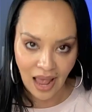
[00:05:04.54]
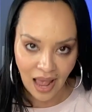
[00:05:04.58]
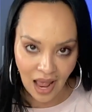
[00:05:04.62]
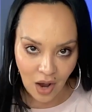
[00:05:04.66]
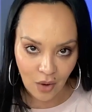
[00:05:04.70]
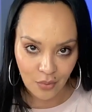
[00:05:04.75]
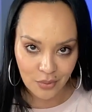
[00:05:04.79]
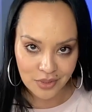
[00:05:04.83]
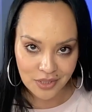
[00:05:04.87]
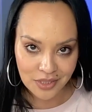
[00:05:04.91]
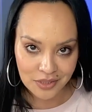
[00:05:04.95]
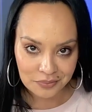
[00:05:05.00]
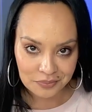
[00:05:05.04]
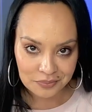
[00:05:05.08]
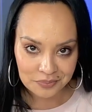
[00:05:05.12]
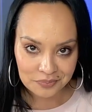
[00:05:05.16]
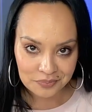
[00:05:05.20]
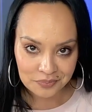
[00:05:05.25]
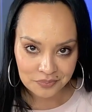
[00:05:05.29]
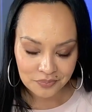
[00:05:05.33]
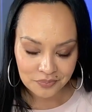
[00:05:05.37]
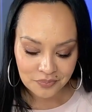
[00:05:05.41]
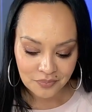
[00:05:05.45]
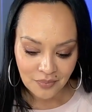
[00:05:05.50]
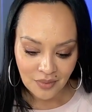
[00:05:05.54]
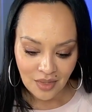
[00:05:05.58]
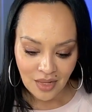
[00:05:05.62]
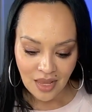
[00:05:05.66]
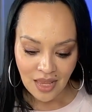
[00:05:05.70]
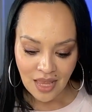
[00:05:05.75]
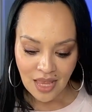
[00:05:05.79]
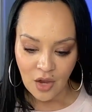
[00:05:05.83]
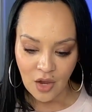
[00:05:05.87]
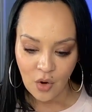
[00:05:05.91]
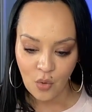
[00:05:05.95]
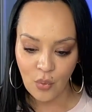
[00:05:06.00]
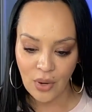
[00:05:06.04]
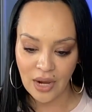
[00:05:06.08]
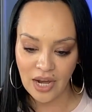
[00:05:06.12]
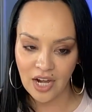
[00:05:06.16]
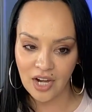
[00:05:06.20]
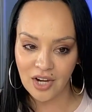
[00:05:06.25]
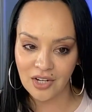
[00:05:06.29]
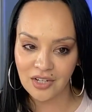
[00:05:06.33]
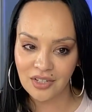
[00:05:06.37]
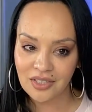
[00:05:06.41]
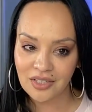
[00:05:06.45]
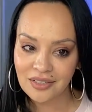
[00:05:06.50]
out
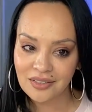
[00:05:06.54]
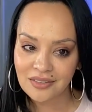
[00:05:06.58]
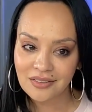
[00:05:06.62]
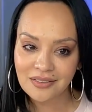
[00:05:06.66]
where